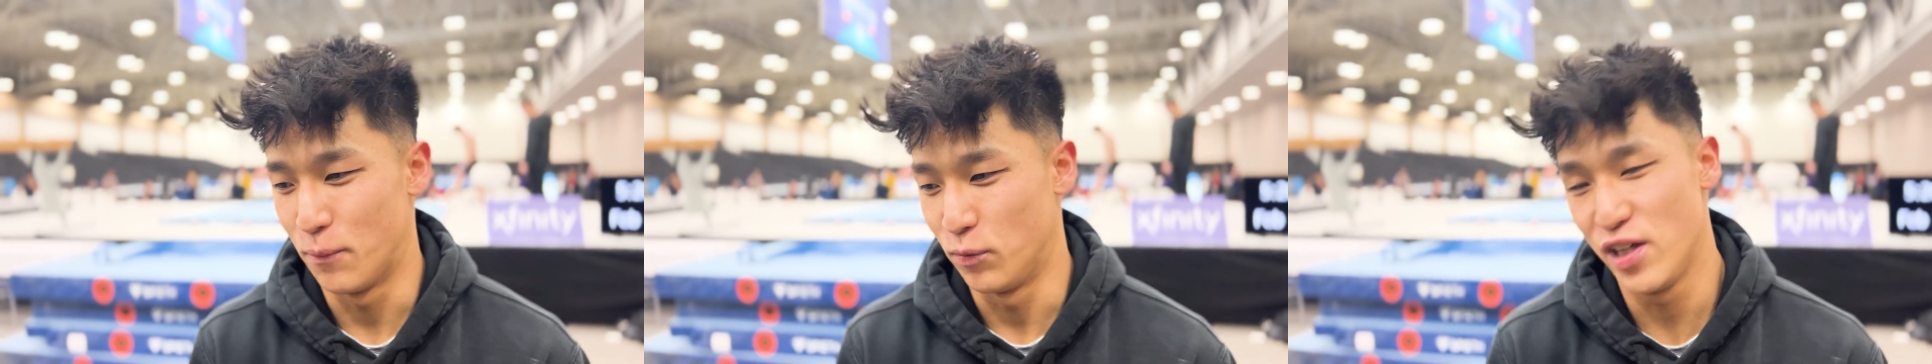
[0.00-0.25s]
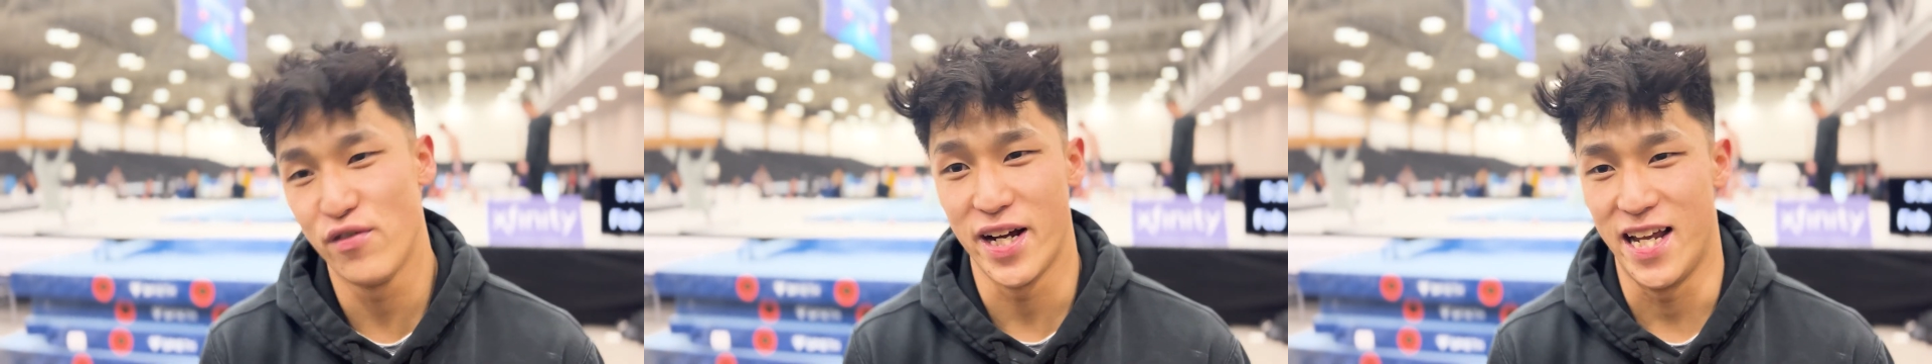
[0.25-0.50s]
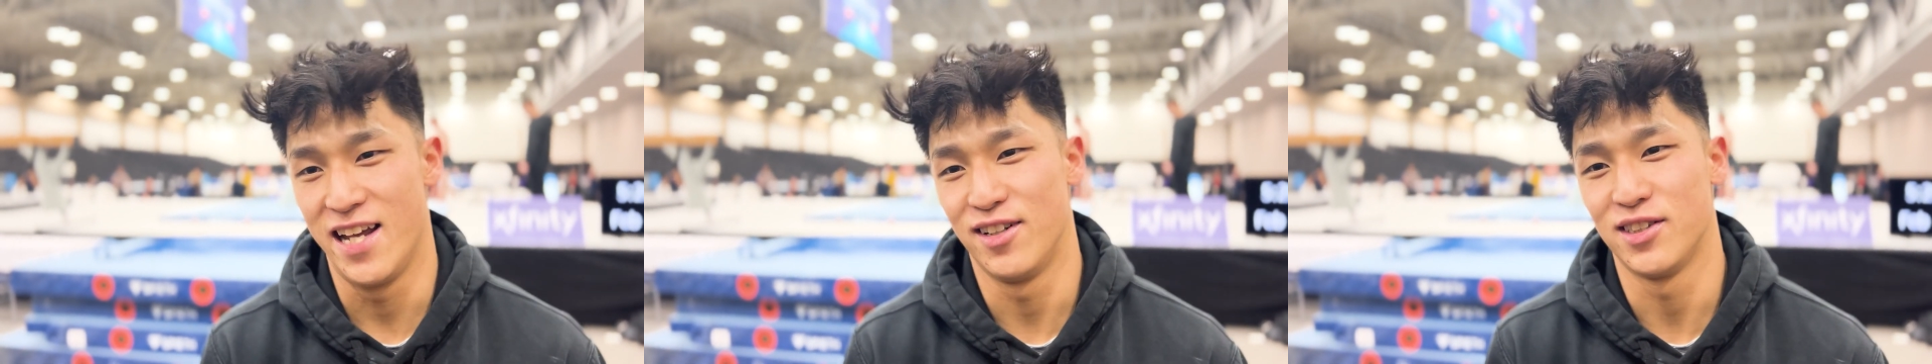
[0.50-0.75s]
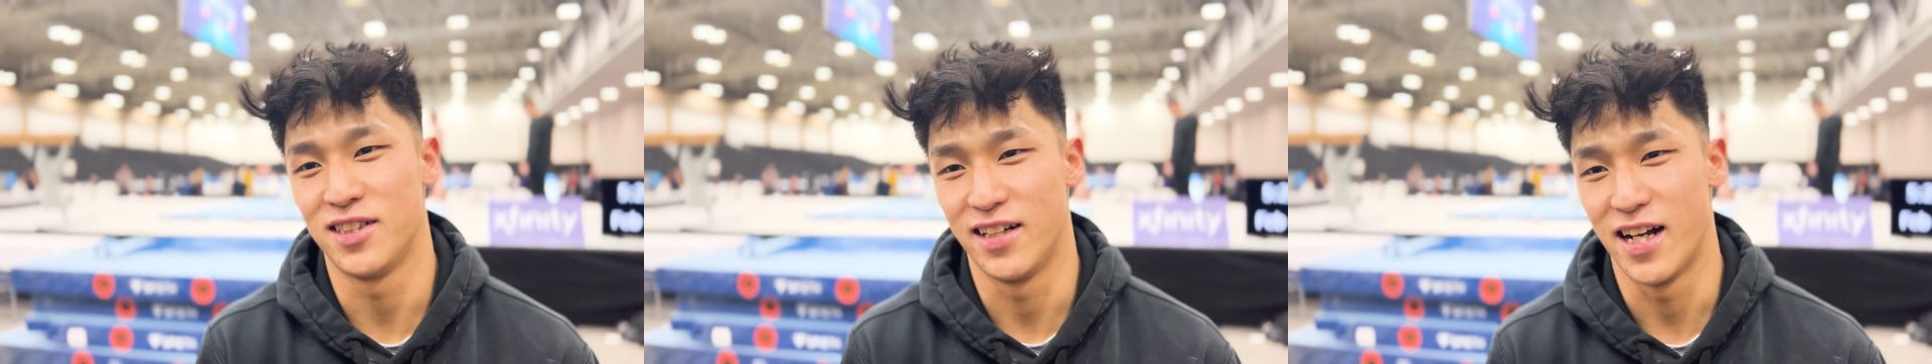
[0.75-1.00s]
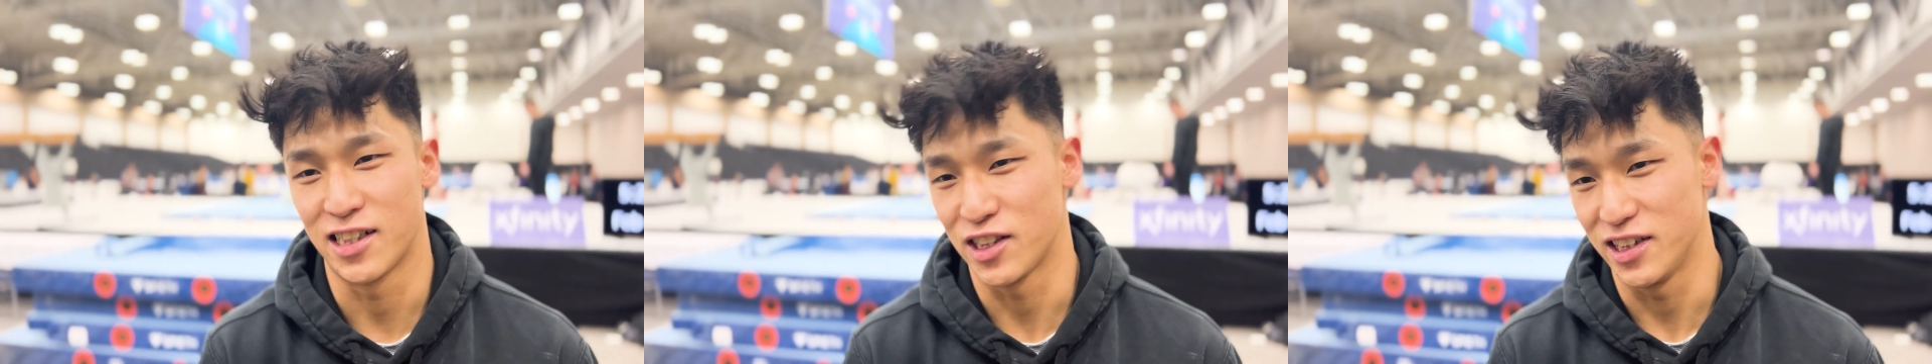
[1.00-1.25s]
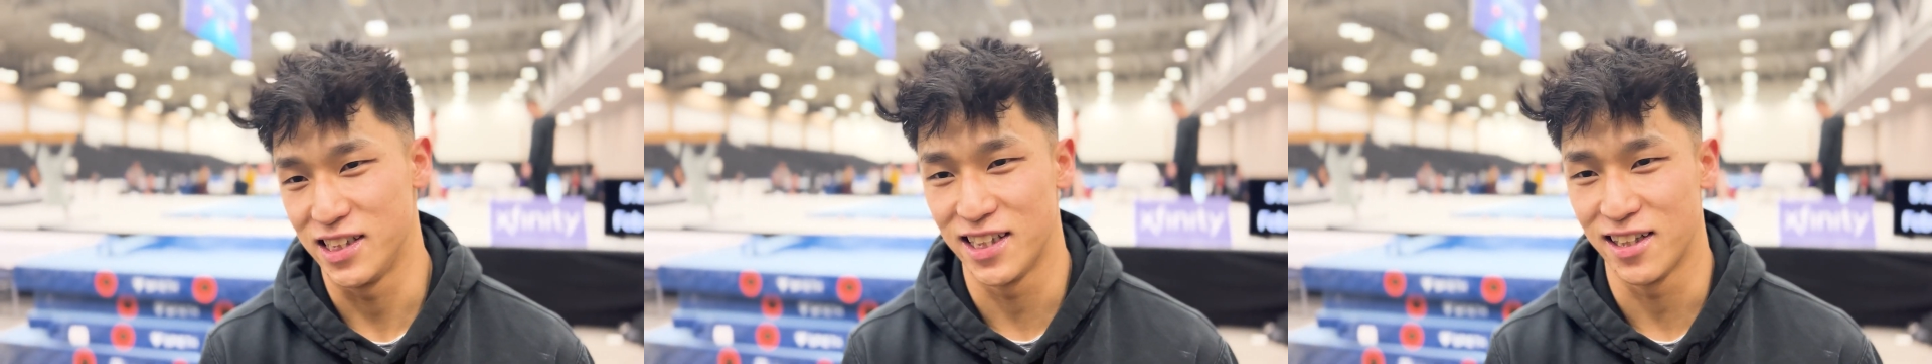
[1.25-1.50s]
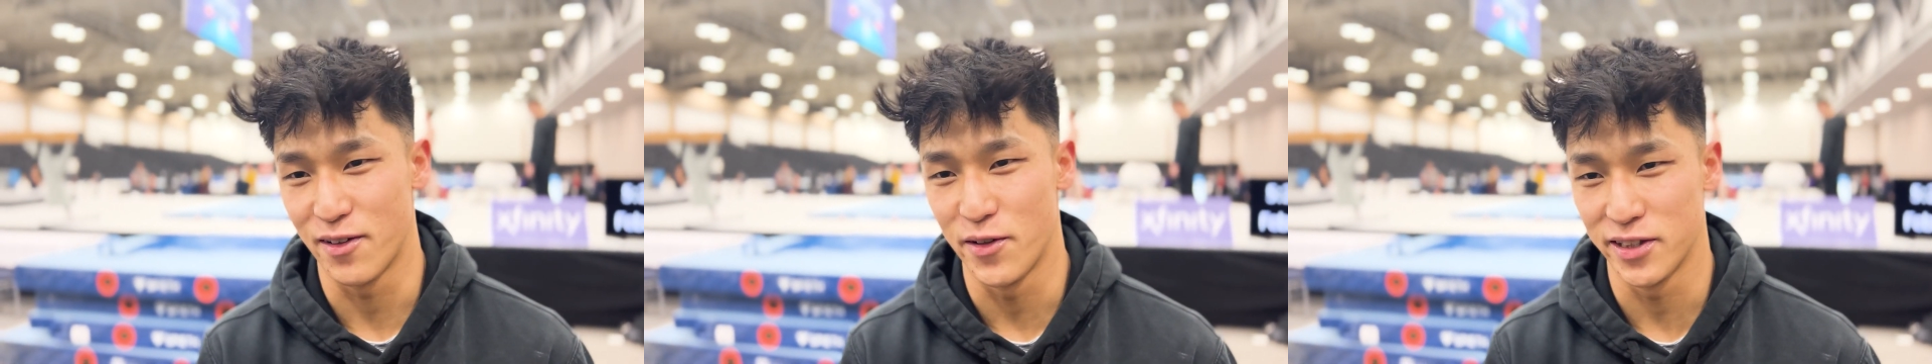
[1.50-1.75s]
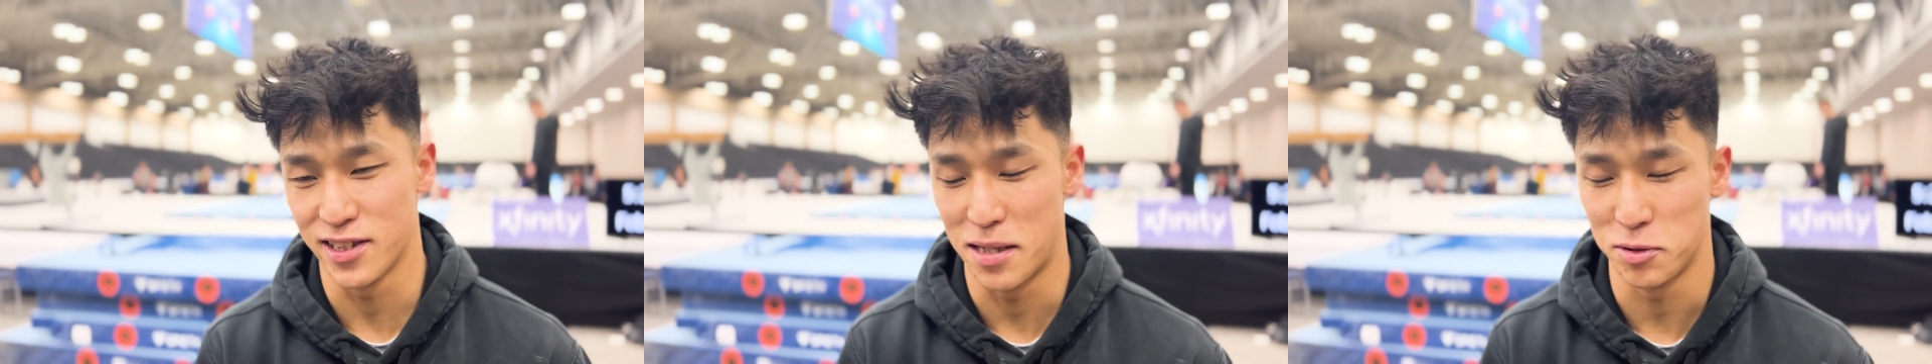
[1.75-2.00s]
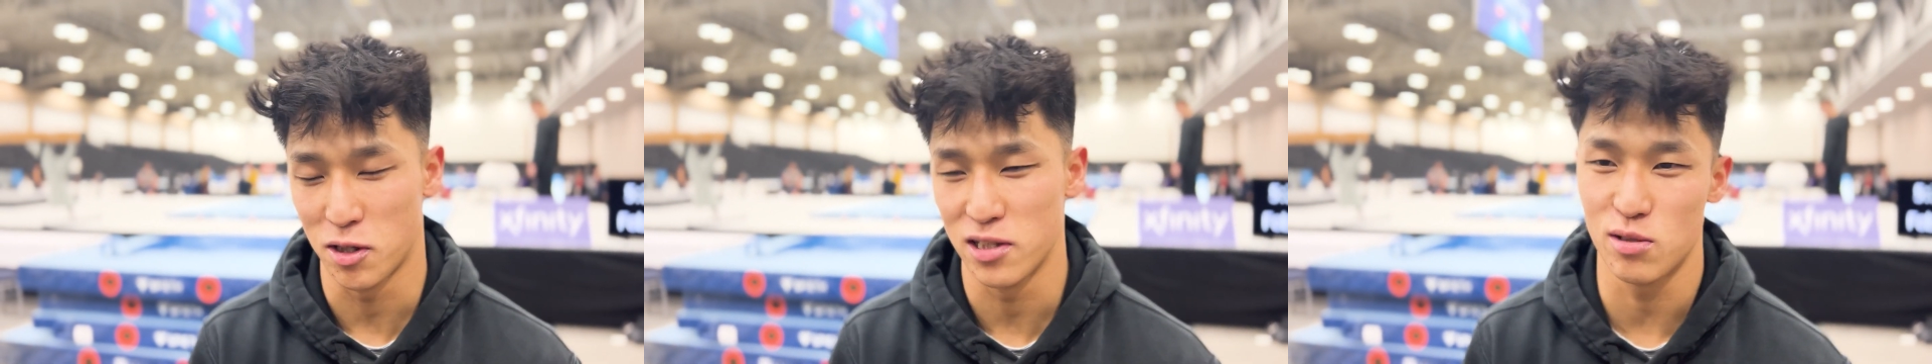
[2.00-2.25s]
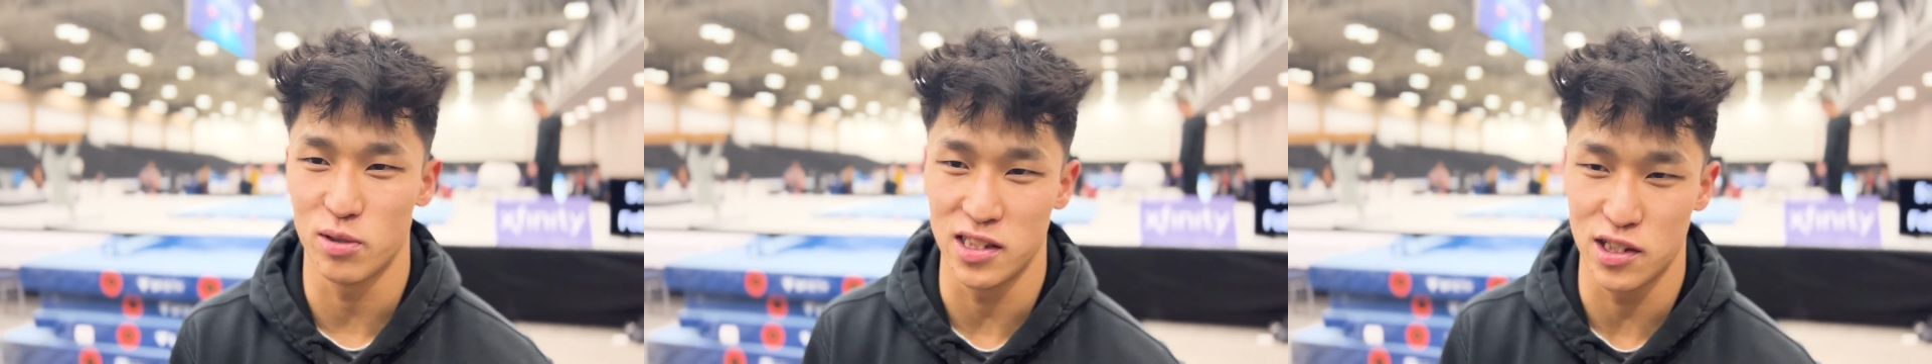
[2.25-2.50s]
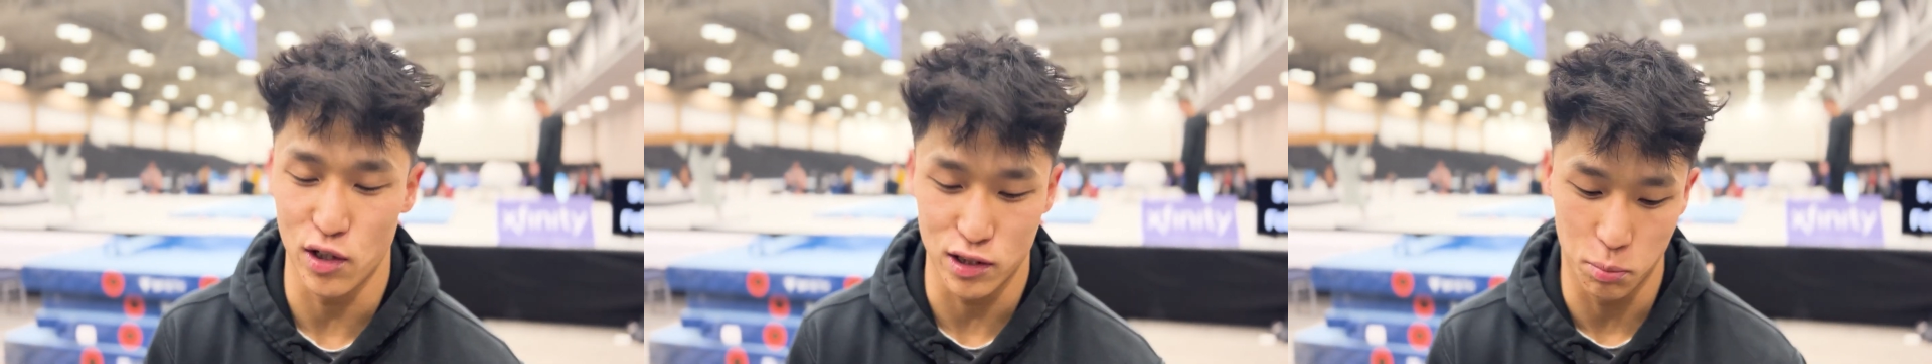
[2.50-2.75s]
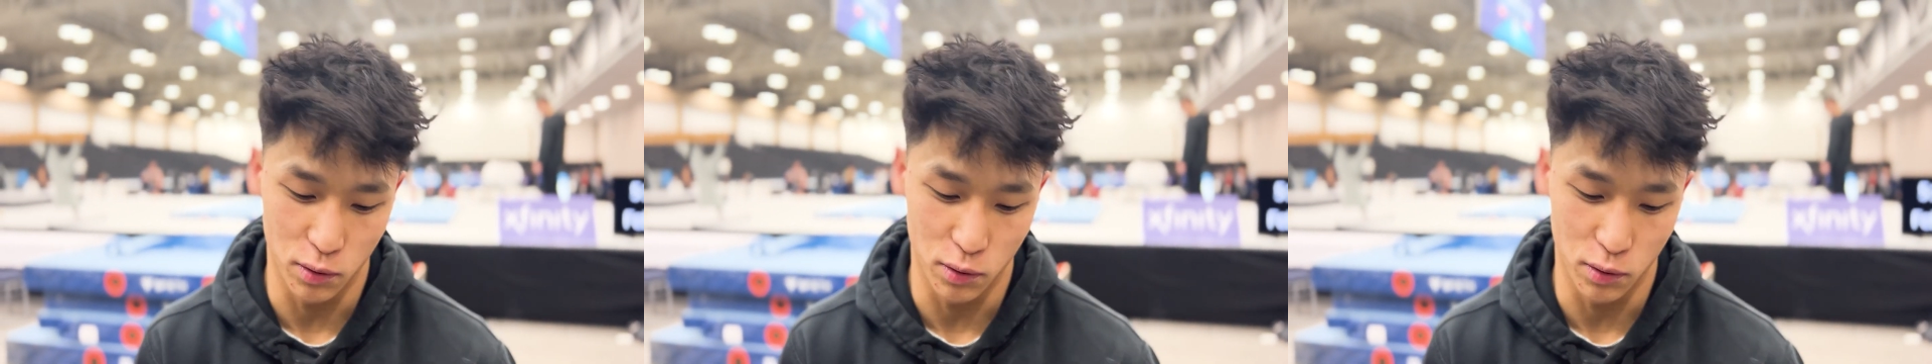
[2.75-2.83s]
Levi Anderson actually did it all the time, so I was really jealous,